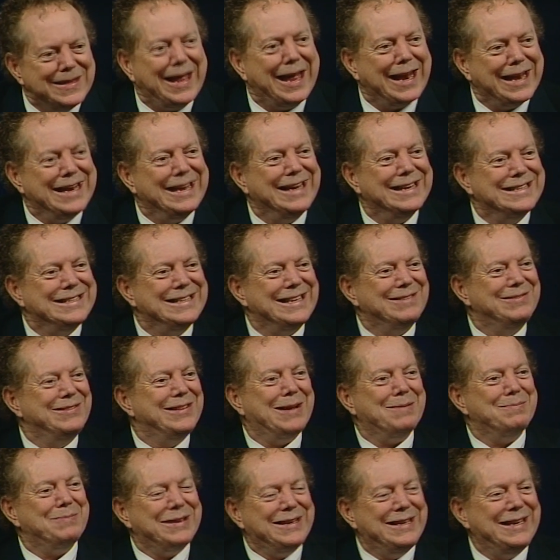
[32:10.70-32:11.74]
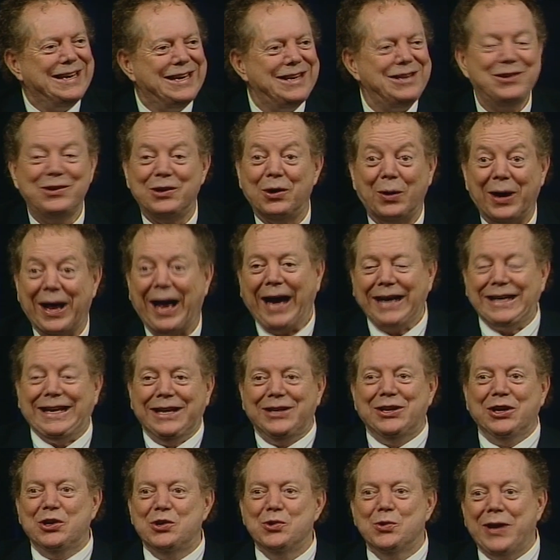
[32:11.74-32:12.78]
And then that, wouldn't that be neat go, I
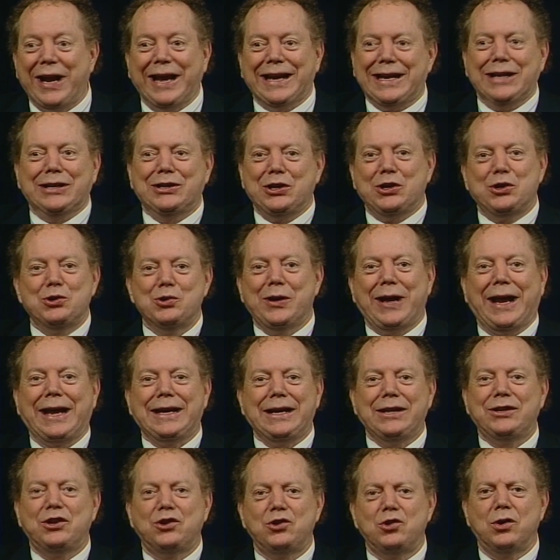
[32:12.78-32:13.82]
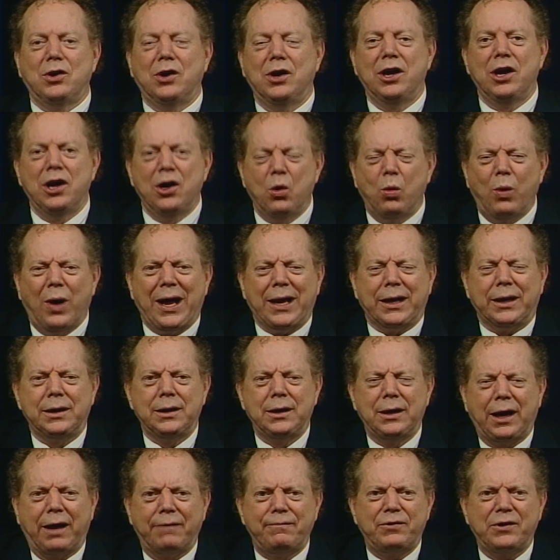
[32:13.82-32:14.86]
get to do it, I get to do it, I get to do it. What?
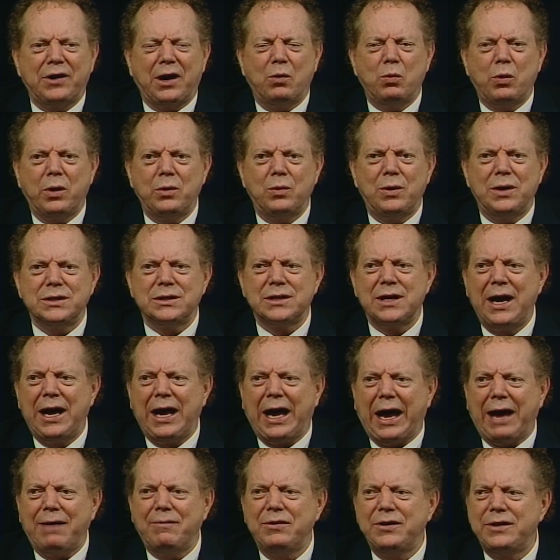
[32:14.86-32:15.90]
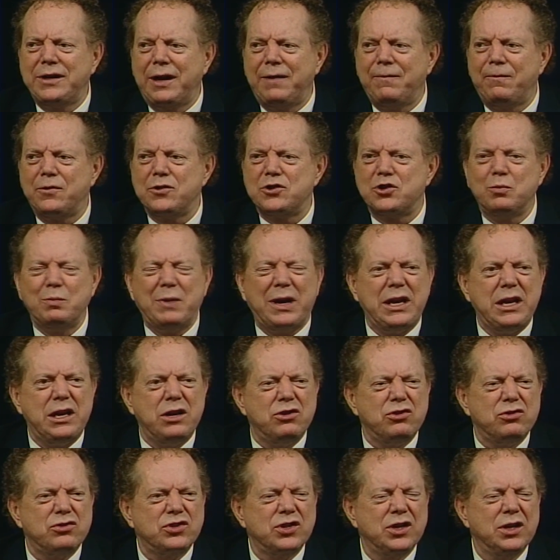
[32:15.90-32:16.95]
I forgot what it was. I haven't done it for so
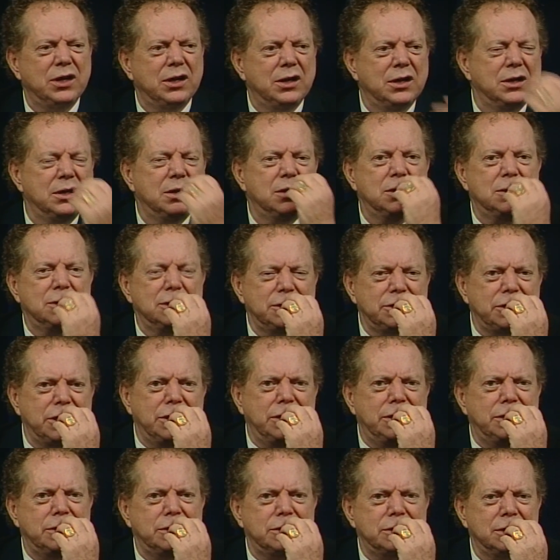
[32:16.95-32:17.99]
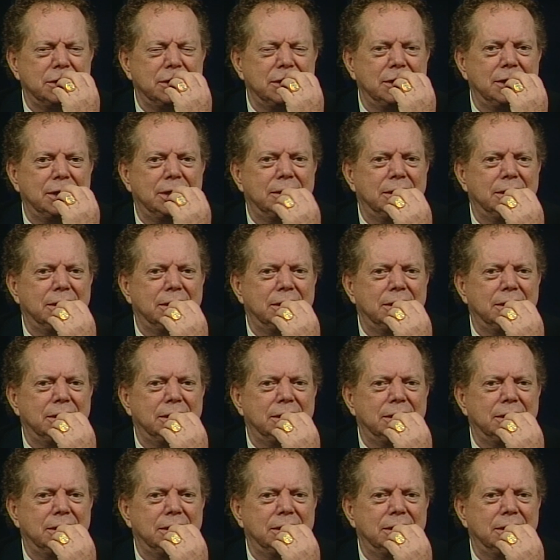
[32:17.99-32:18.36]
many years. Peace.